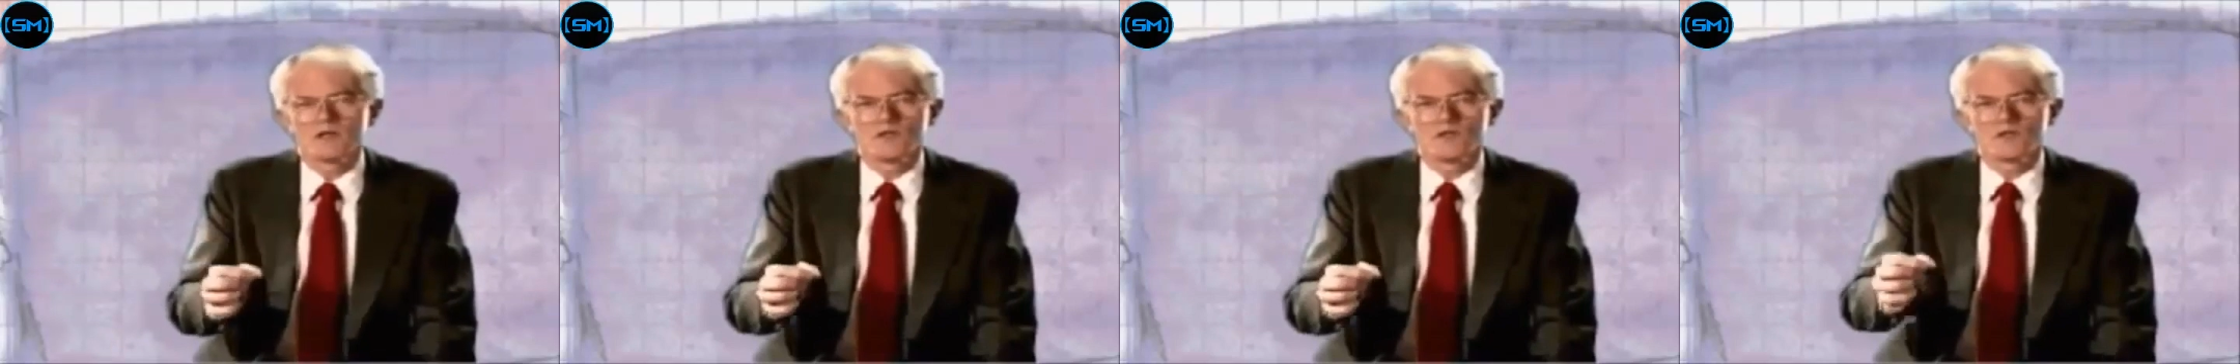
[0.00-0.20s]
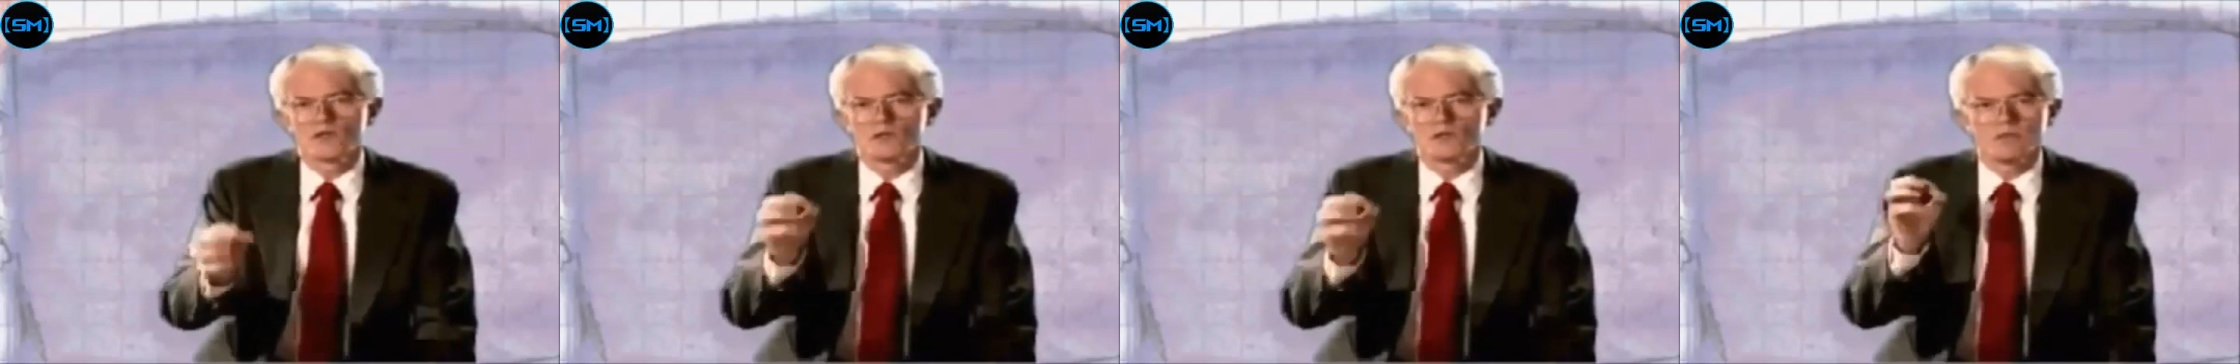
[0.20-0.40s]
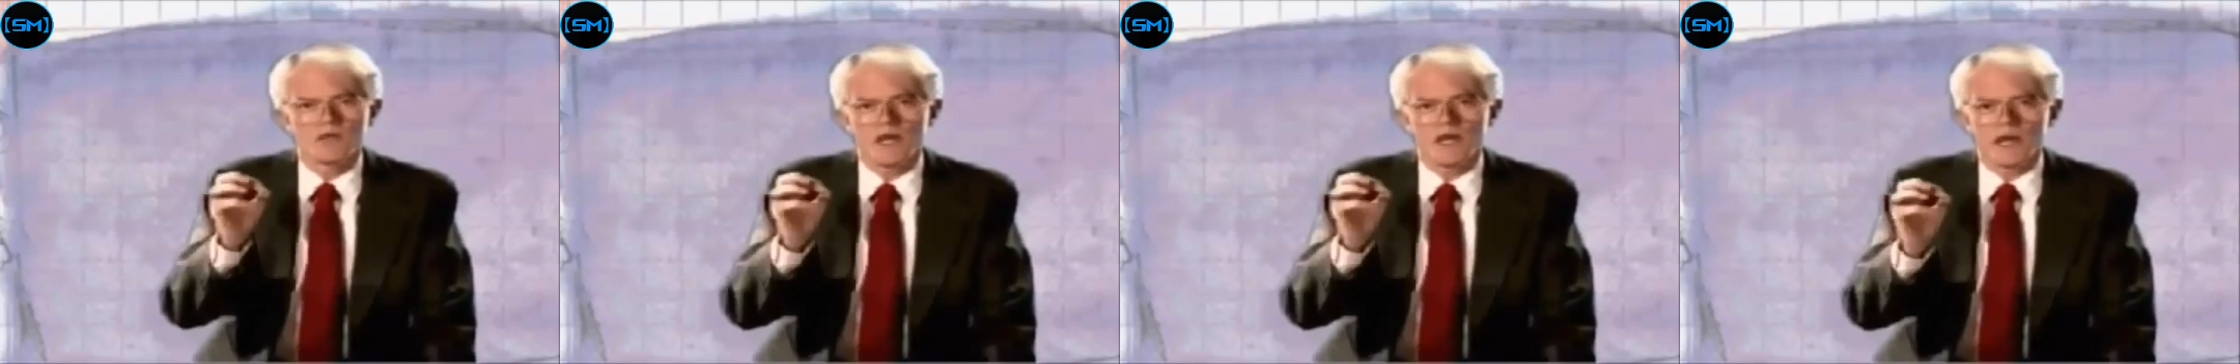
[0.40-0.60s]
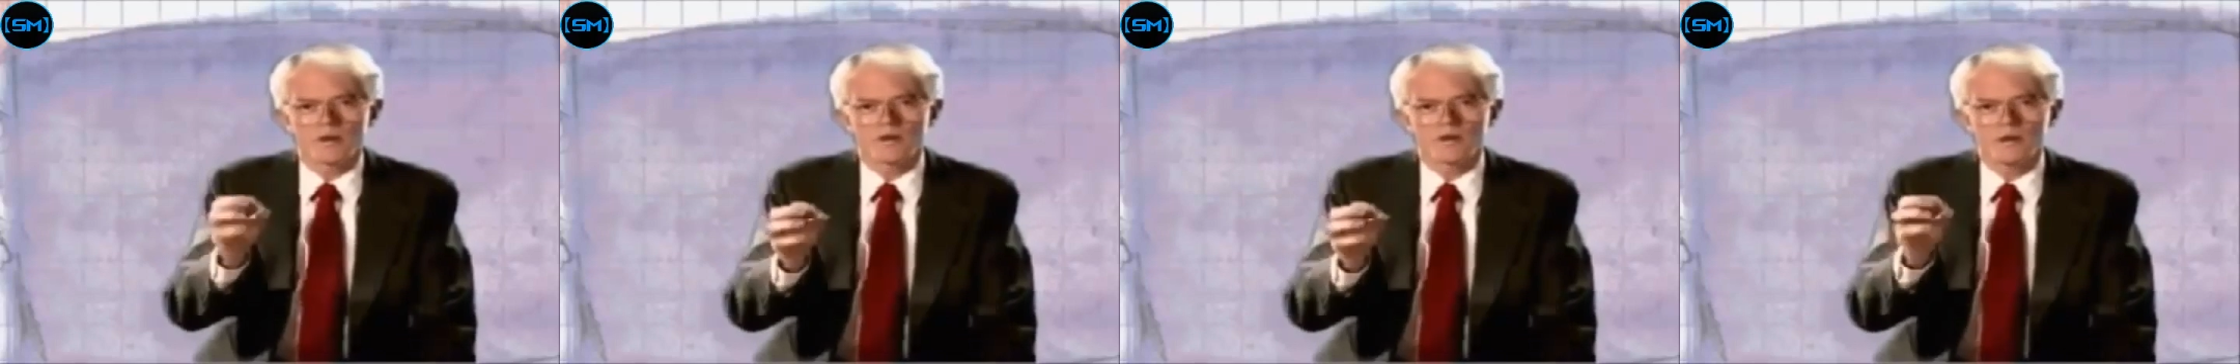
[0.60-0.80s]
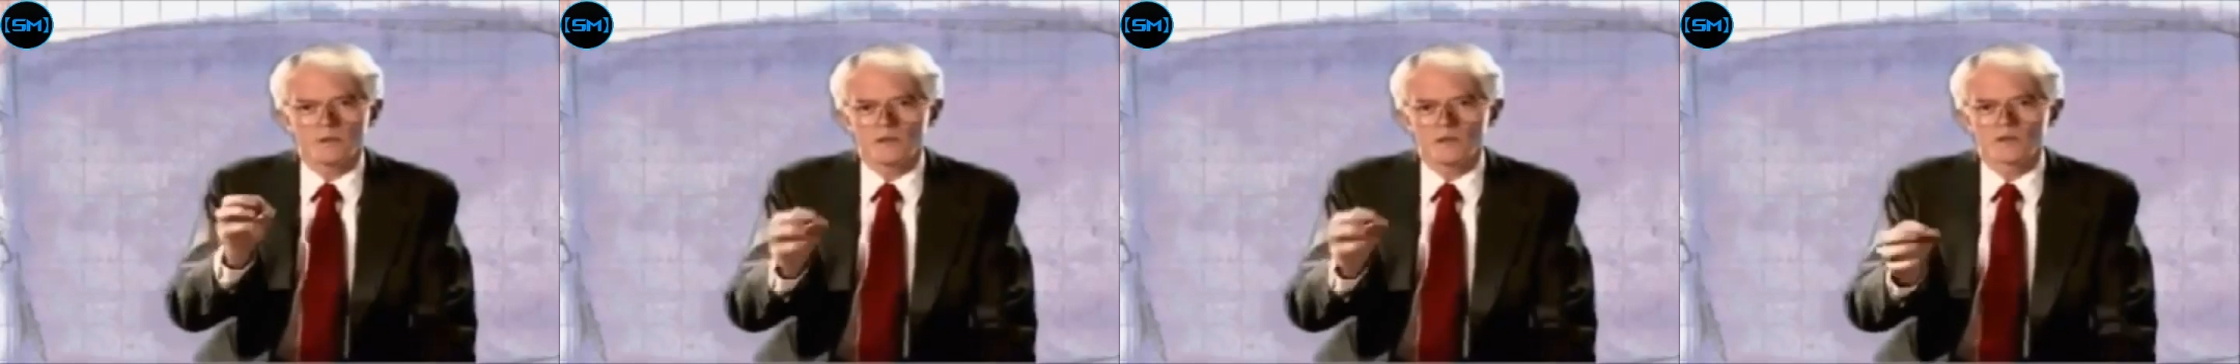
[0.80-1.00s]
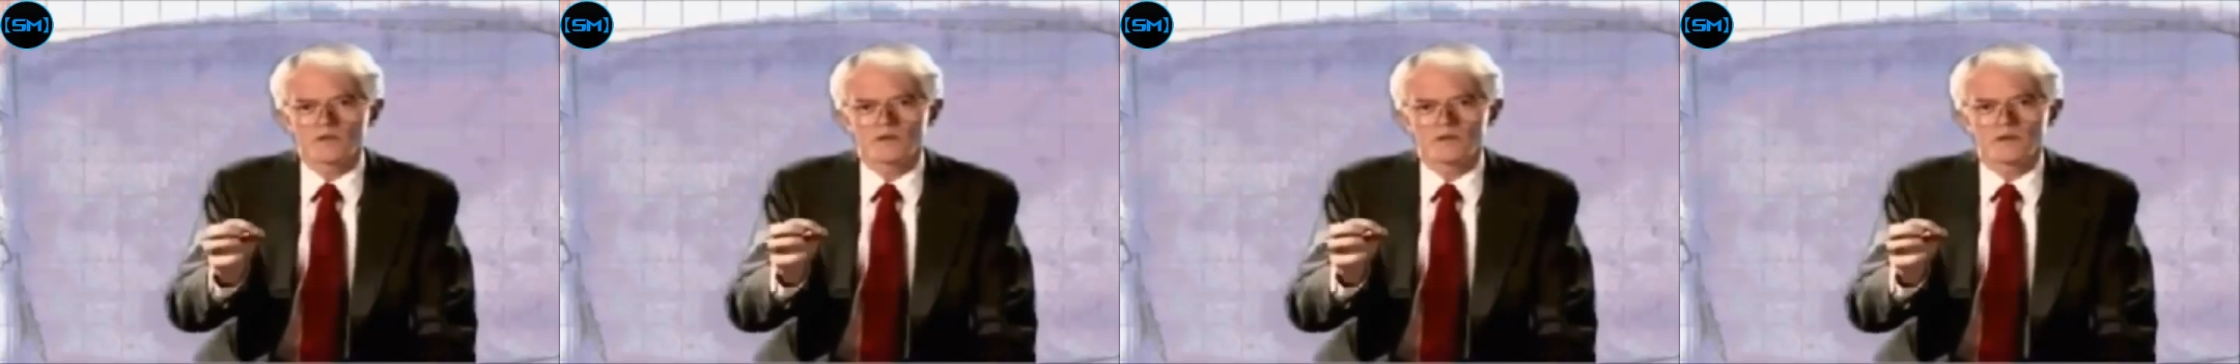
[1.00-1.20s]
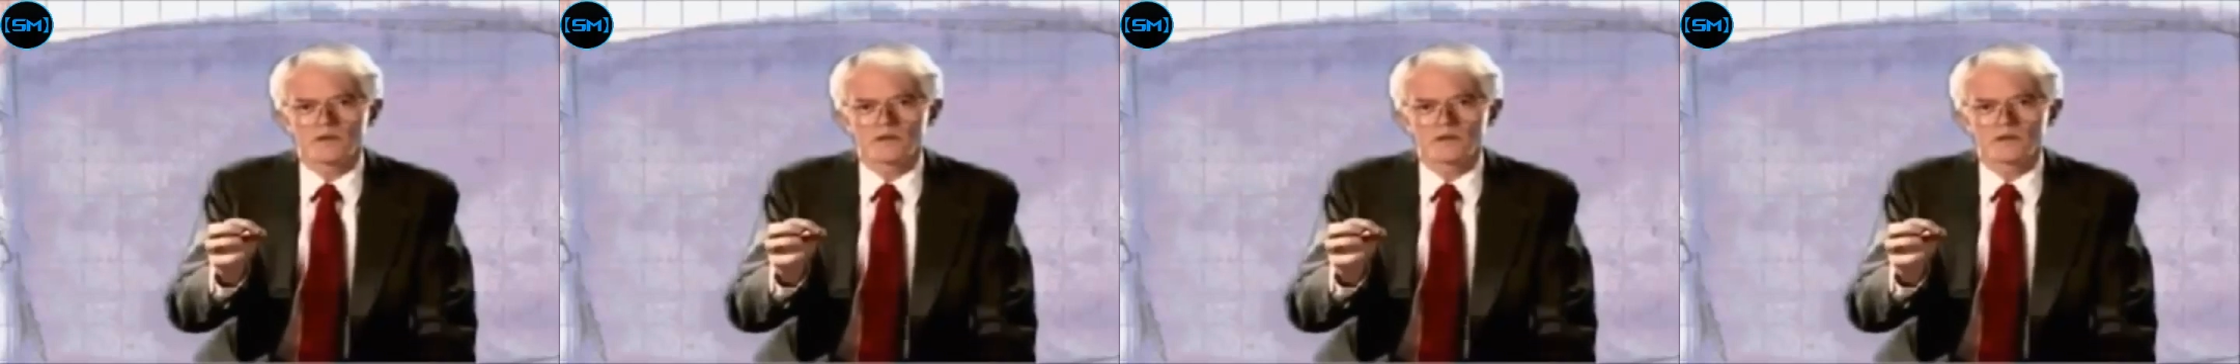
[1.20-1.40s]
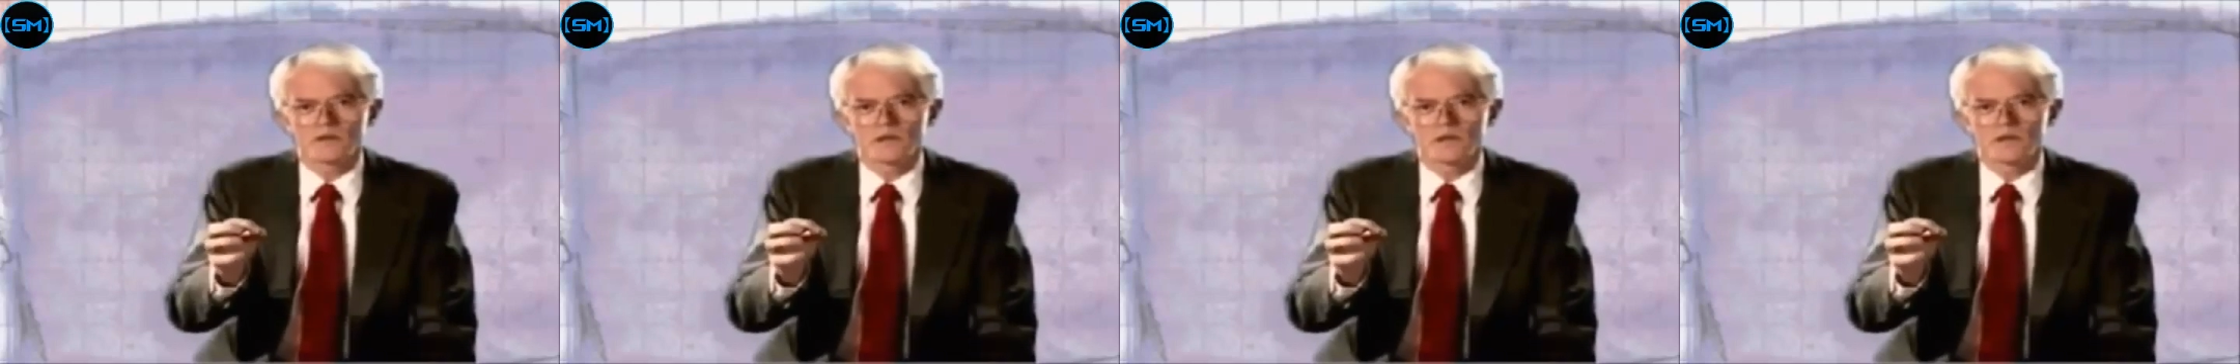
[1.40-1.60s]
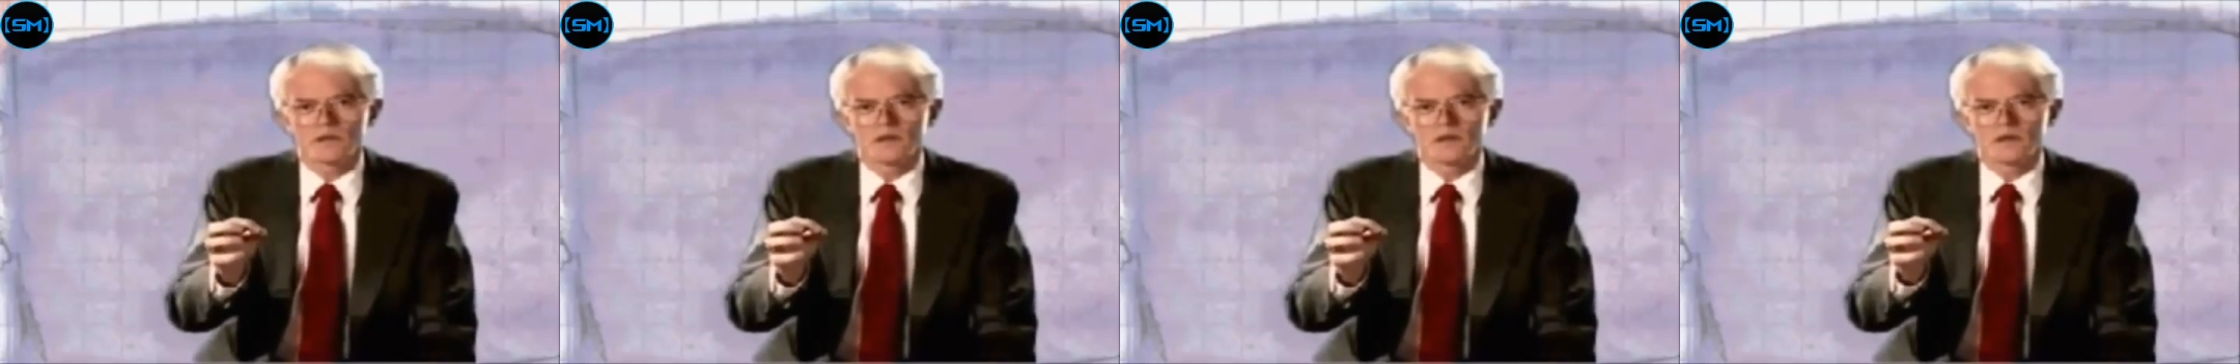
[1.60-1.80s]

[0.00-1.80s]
You shouldn't be in equity mutual funds.